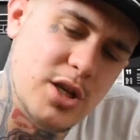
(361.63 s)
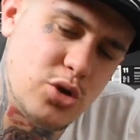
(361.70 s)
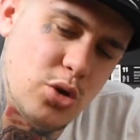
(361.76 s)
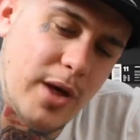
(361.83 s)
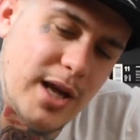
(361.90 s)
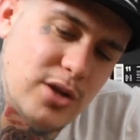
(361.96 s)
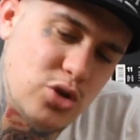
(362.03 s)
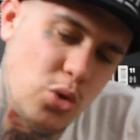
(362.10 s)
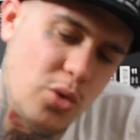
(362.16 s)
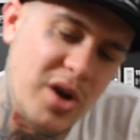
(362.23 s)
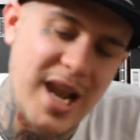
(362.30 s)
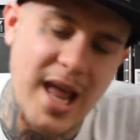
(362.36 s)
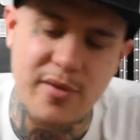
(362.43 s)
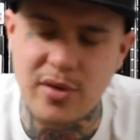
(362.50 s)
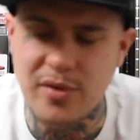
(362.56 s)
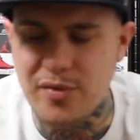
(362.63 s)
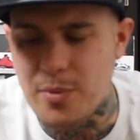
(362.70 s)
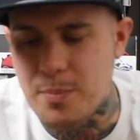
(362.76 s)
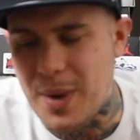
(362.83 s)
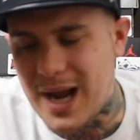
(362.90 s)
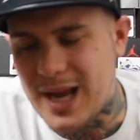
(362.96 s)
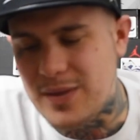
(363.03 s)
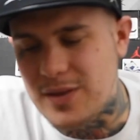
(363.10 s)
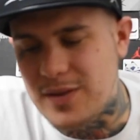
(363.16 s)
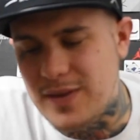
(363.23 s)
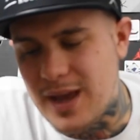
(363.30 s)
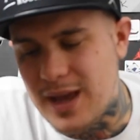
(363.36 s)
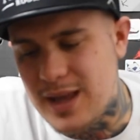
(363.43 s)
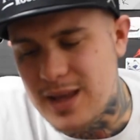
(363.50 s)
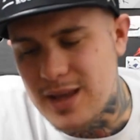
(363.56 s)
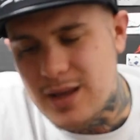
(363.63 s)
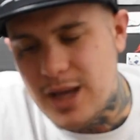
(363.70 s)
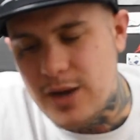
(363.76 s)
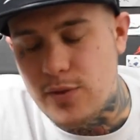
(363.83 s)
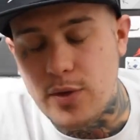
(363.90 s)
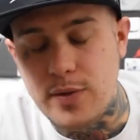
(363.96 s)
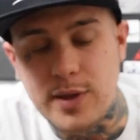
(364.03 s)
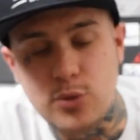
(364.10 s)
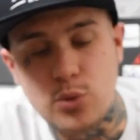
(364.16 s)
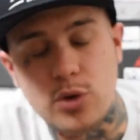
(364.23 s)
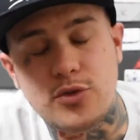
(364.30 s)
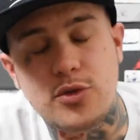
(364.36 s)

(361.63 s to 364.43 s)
It's got that sort of leather from back in the day, even though these were